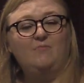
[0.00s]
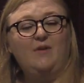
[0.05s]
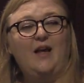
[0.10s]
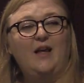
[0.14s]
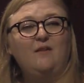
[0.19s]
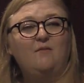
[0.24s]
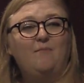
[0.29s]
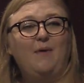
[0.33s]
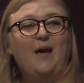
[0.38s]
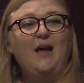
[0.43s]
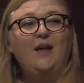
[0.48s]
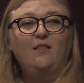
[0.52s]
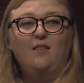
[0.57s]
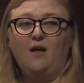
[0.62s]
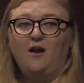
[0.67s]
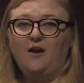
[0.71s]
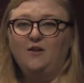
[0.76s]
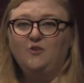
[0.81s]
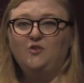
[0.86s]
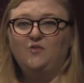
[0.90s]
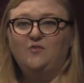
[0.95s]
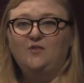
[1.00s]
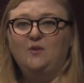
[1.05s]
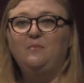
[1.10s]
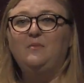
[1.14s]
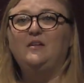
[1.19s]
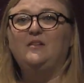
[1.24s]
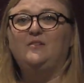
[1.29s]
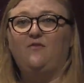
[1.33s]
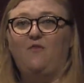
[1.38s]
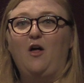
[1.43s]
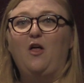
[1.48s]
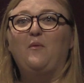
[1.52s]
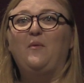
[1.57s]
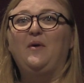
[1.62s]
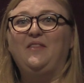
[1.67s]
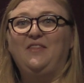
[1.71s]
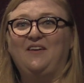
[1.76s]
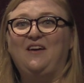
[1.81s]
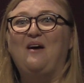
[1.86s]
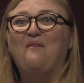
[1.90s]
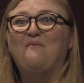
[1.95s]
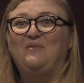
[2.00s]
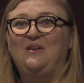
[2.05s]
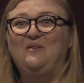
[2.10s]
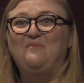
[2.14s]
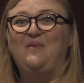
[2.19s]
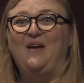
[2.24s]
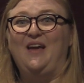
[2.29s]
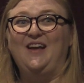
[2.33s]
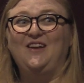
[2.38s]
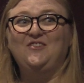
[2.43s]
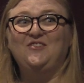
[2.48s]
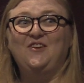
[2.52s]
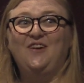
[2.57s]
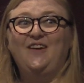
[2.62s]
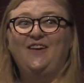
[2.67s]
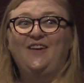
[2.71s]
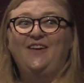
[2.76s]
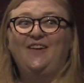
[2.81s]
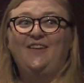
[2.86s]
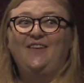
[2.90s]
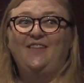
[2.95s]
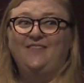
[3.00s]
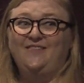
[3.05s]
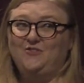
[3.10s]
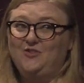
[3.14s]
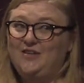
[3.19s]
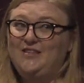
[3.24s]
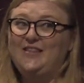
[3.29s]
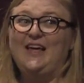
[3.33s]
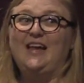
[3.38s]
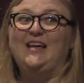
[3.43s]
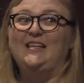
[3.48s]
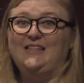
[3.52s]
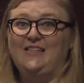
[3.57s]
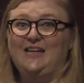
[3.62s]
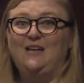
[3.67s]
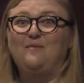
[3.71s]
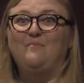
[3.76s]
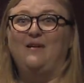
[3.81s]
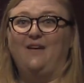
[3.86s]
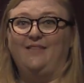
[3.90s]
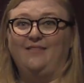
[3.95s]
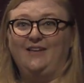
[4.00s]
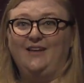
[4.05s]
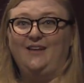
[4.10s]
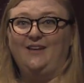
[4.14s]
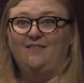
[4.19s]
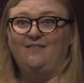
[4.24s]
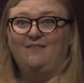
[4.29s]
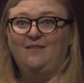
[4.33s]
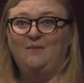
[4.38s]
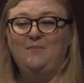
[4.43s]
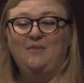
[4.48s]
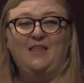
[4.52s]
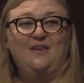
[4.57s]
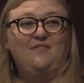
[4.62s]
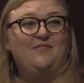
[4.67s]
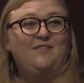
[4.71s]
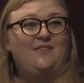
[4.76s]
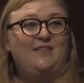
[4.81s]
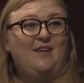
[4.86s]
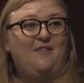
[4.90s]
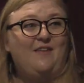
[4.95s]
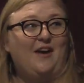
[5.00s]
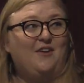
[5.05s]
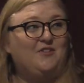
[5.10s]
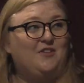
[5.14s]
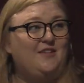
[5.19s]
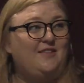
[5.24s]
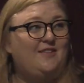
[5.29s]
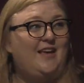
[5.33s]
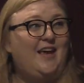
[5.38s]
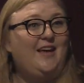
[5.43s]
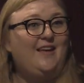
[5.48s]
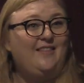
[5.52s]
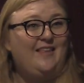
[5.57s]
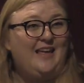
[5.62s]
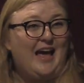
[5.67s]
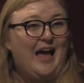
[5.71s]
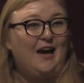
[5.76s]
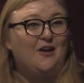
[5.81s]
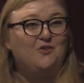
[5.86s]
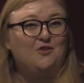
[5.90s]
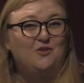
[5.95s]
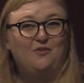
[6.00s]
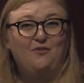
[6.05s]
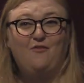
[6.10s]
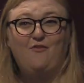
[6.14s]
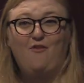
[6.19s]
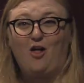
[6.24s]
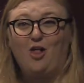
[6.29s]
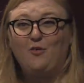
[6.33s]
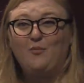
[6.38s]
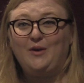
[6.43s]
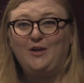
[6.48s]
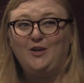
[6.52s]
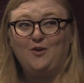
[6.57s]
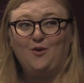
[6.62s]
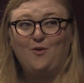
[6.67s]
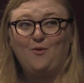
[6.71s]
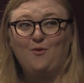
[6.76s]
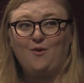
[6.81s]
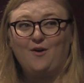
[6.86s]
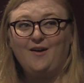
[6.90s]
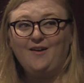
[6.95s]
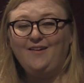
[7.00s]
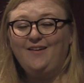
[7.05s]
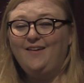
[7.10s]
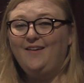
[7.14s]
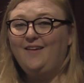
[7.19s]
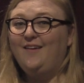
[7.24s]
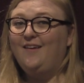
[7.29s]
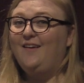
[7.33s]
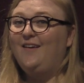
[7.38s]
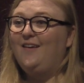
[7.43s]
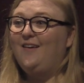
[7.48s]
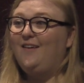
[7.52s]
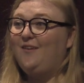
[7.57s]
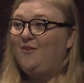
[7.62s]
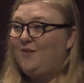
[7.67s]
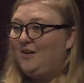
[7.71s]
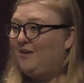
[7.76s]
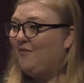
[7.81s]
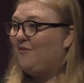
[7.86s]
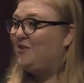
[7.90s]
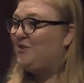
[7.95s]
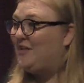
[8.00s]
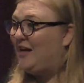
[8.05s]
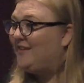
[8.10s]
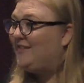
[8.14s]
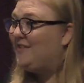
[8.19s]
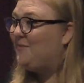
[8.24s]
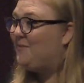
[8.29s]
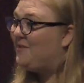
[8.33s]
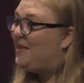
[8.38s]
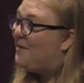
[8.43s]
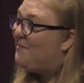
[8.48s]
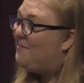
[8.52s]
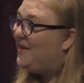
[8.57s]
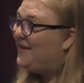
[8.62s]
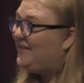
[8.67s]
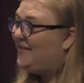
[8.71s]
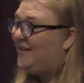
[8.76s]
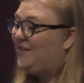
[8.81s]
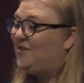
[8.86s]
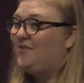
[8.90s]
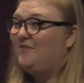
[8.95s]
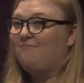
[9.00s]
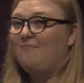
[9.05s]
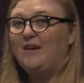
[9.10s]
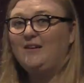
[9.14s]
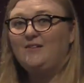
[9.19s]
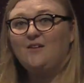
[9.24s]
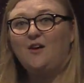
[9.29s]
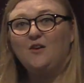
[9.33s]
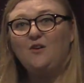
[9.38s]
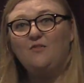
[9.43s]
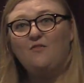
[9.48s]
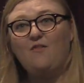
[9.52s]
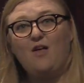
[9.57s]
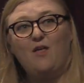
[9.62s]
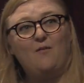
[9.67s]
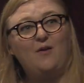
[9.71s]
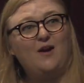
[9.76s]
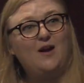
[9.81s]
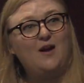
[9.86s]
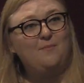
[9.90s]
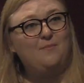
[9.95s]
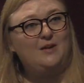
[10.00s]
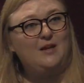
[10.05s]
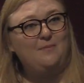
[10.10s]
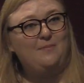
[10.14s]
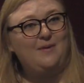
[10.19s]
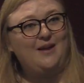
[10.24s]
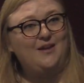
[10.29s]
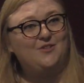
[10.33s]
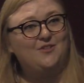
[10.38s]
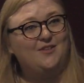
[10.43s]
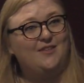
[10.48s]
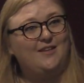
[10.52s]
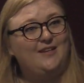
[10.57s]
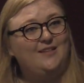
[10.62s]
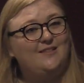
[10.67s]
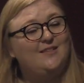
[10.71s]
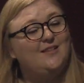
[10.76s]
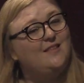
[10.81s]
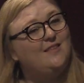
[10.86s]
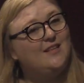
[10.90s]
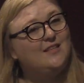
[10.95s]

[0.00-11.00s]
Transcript: And by and large, if somebody's following the company page, treat that as an inbound lead. I mean, they've actually taken the action of following your org. You could even reach out to them with that message. I saw you follow our company page on LinkedIn.